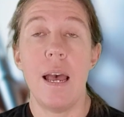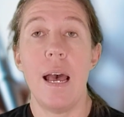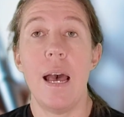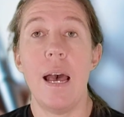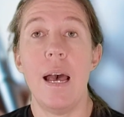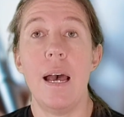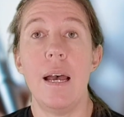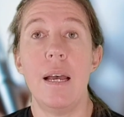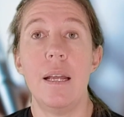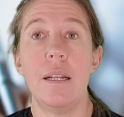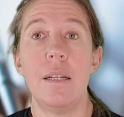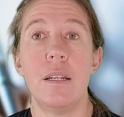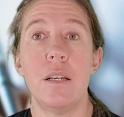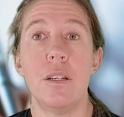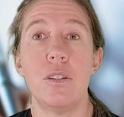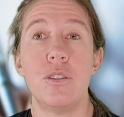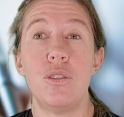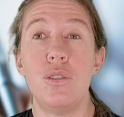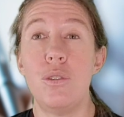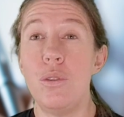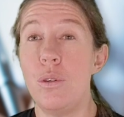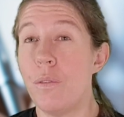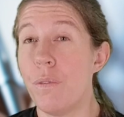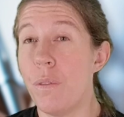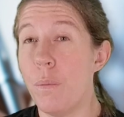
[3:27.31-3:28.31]
And
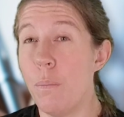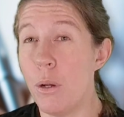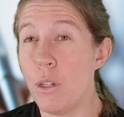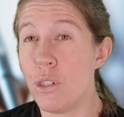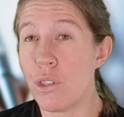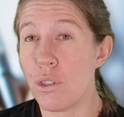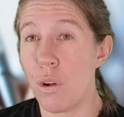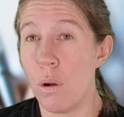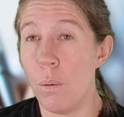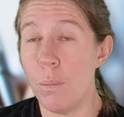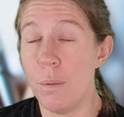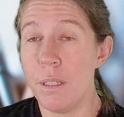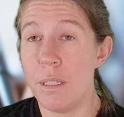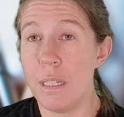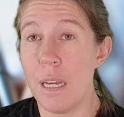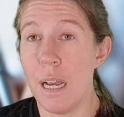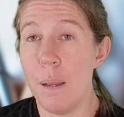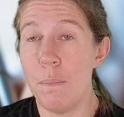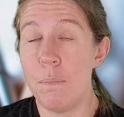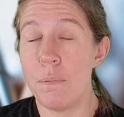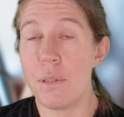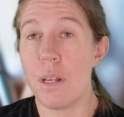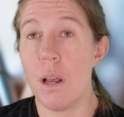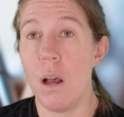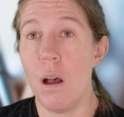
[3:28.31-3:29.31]
2 of the most common
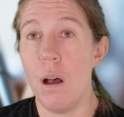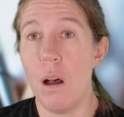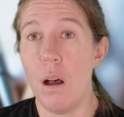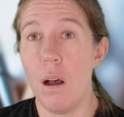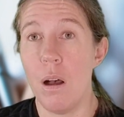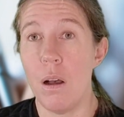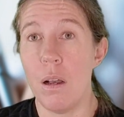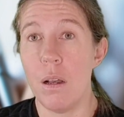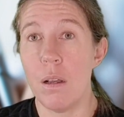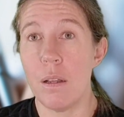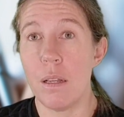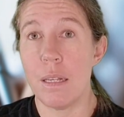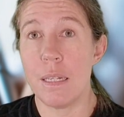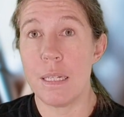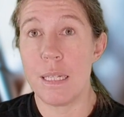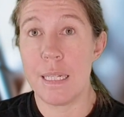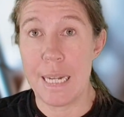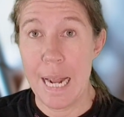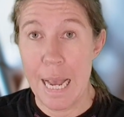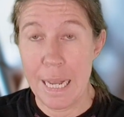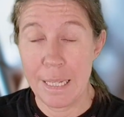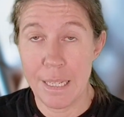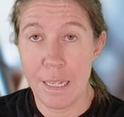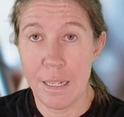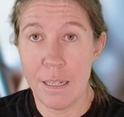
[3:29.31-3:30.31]
types are
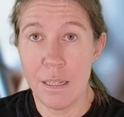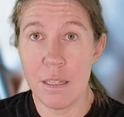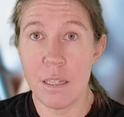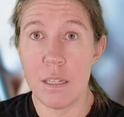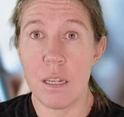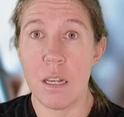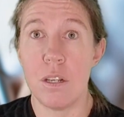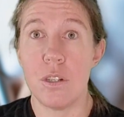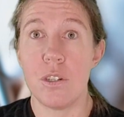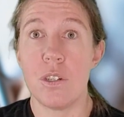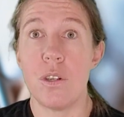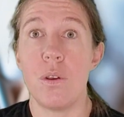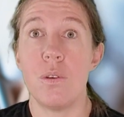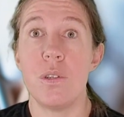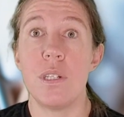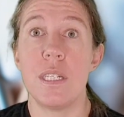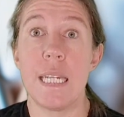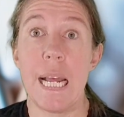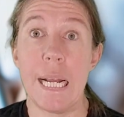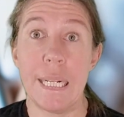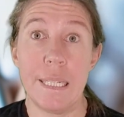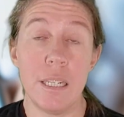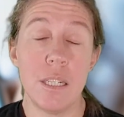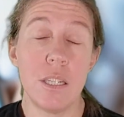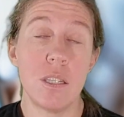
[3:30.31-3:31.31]
statins. So
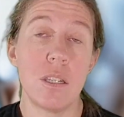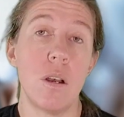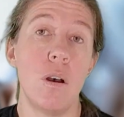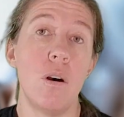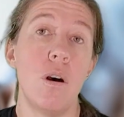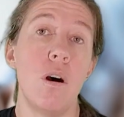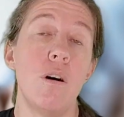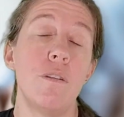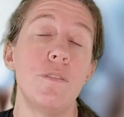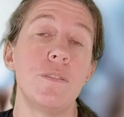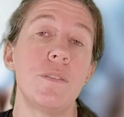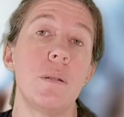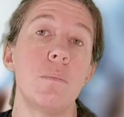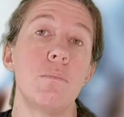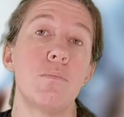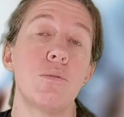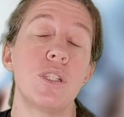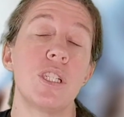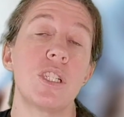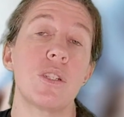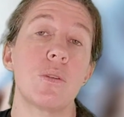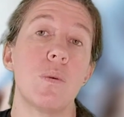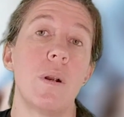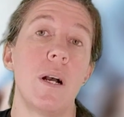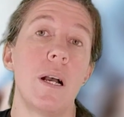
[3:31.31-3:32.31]
statins are often
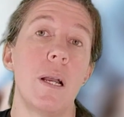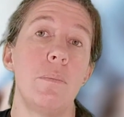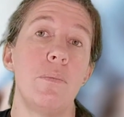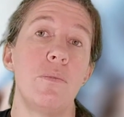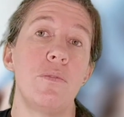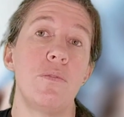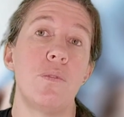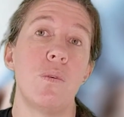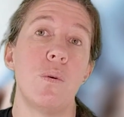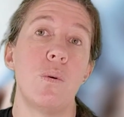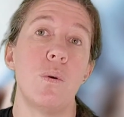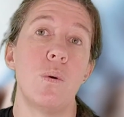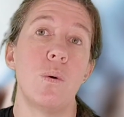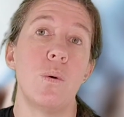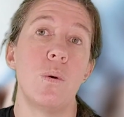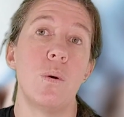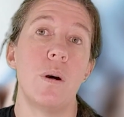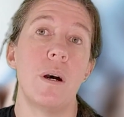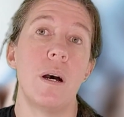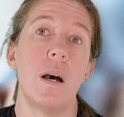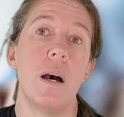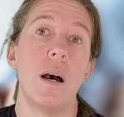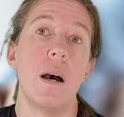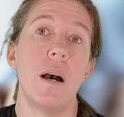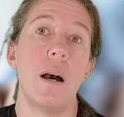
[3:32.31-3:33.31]
prescribed
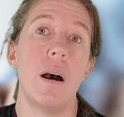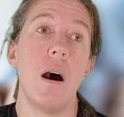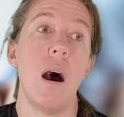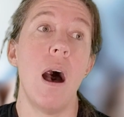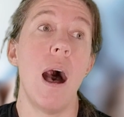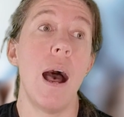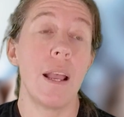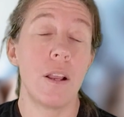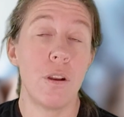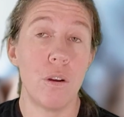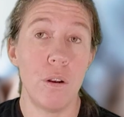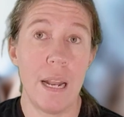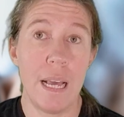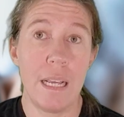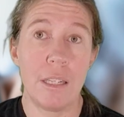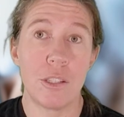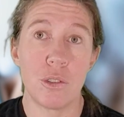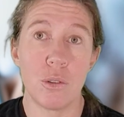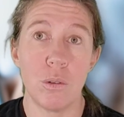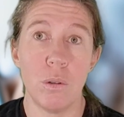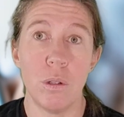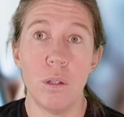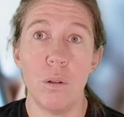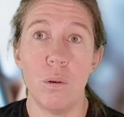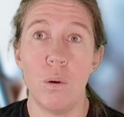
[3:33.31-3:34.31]
for high
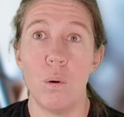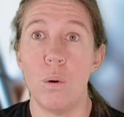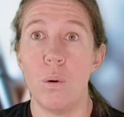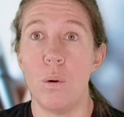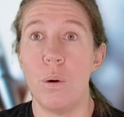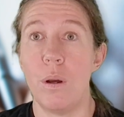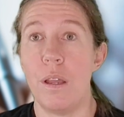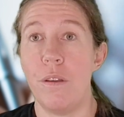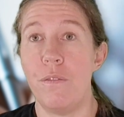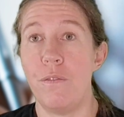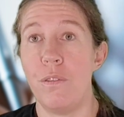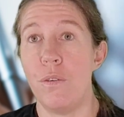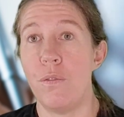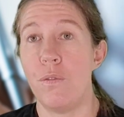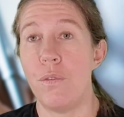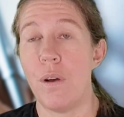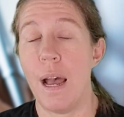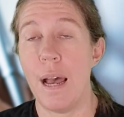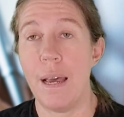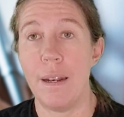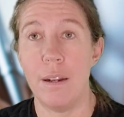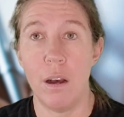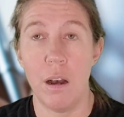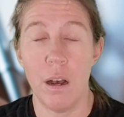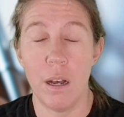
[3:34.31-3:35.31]
cholesterol or if you've
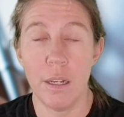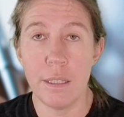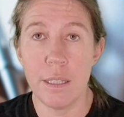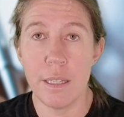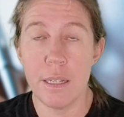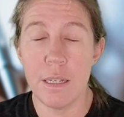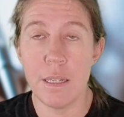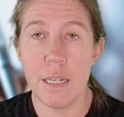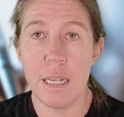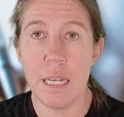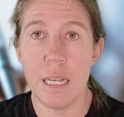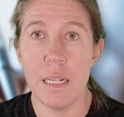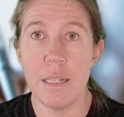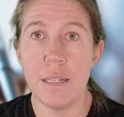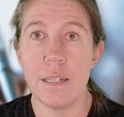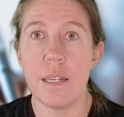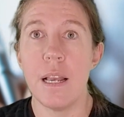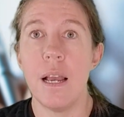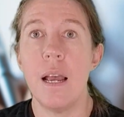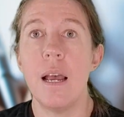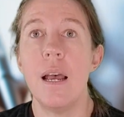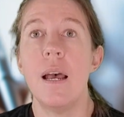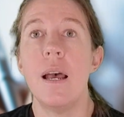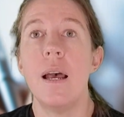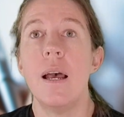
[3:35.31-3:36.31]
had heart disease.
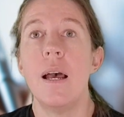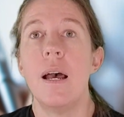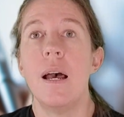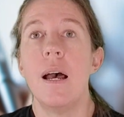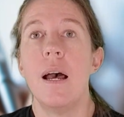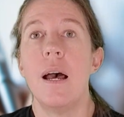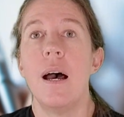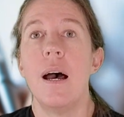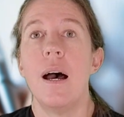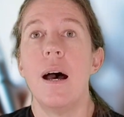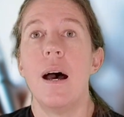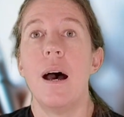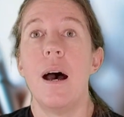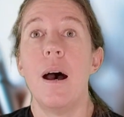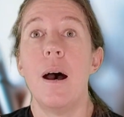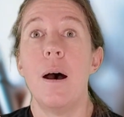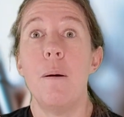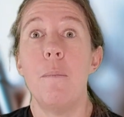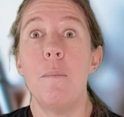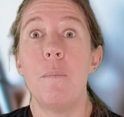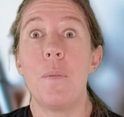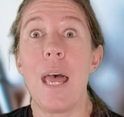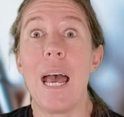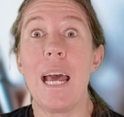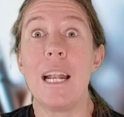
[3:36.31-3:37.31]

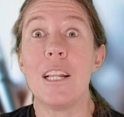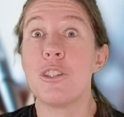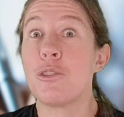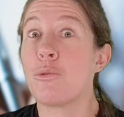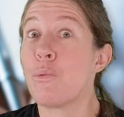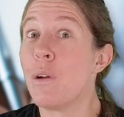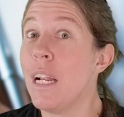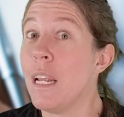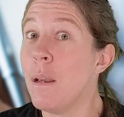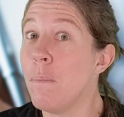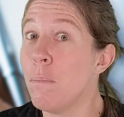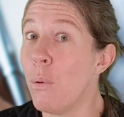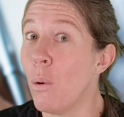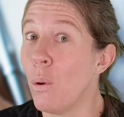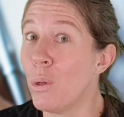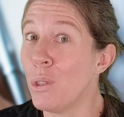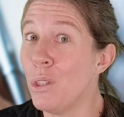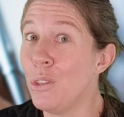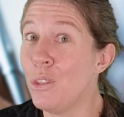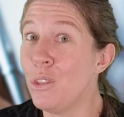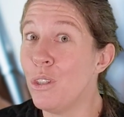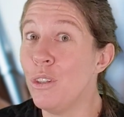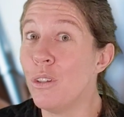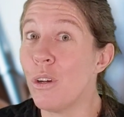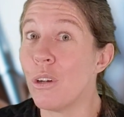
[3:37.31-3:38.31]
And it's really
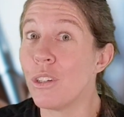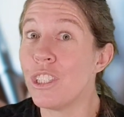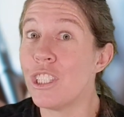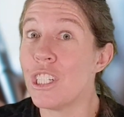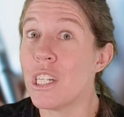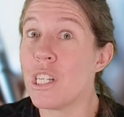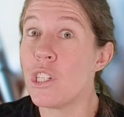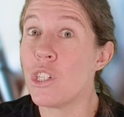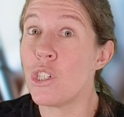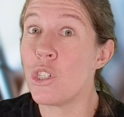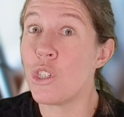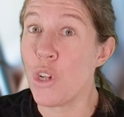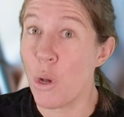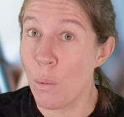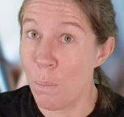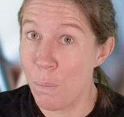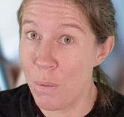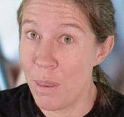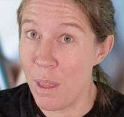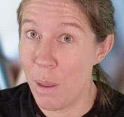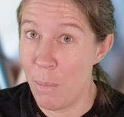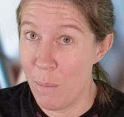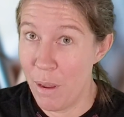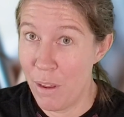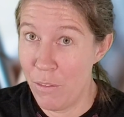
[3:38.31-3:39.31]
important to not just stop
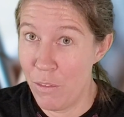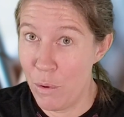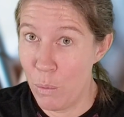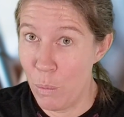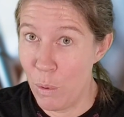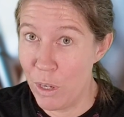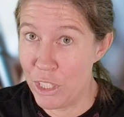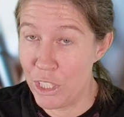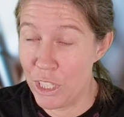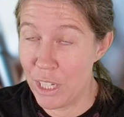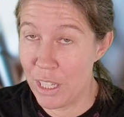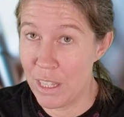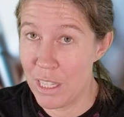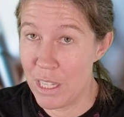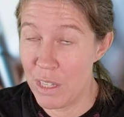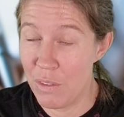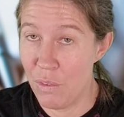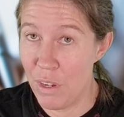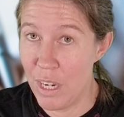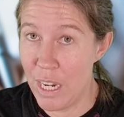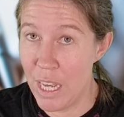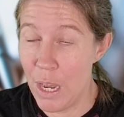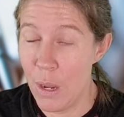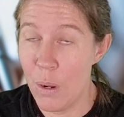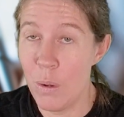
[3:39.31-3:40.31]
them if you're watching this
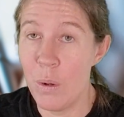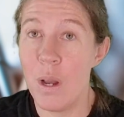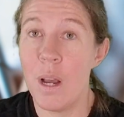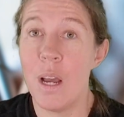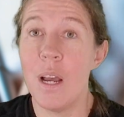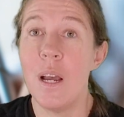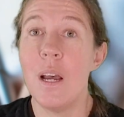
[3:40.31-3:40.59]
video.